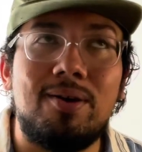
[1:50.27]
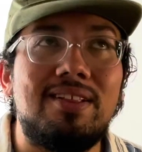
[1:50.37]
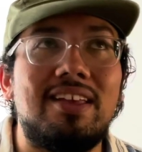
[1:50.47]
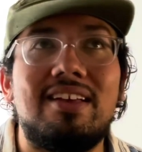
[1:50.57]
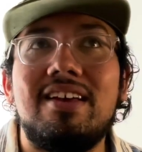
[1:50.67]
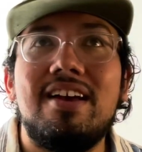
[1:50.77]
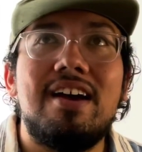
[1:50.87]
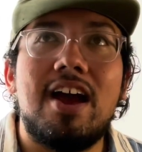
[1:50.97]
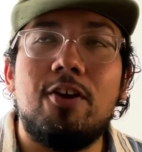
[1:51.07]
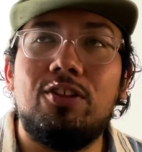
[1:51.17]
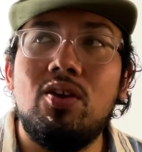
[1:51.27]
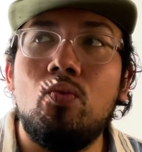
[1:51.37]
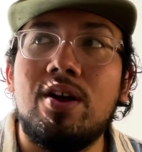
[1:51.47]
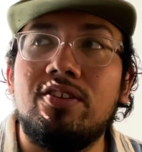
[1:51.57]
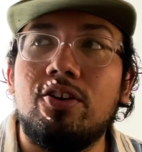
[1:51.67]
And I really
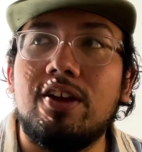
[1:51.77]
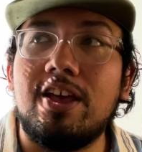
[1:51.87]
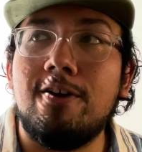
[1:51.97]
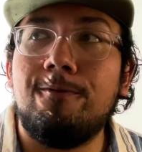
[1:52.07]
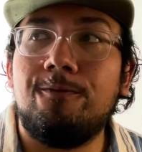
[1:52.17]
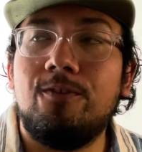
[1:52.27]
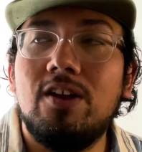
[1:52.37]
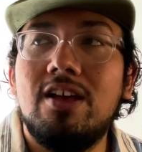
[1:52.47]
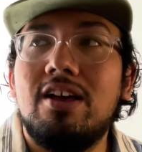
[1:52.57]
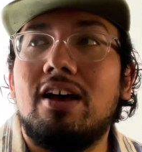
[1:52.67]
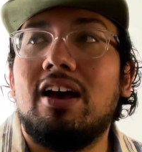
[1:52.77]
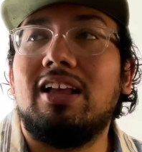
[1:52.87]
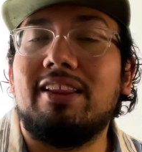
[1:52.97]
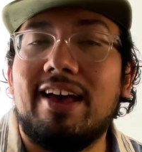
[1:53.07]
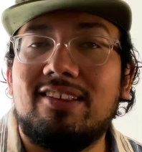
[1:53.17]
wonder if
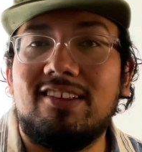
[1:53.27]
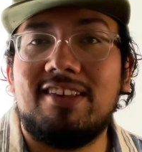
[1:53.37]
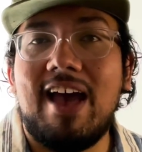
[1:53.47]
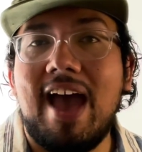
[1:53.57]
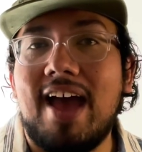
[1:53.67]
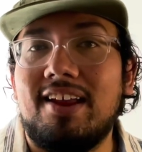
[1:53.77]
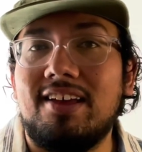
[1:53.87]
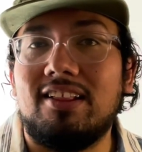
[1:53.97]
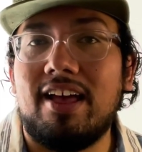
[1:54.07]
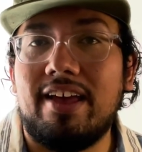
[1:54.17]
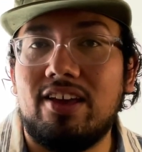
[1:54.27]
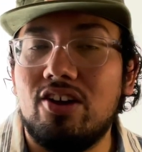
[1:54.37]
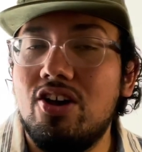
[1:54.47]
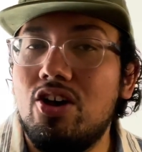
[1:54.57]
Alexis hadn't, like,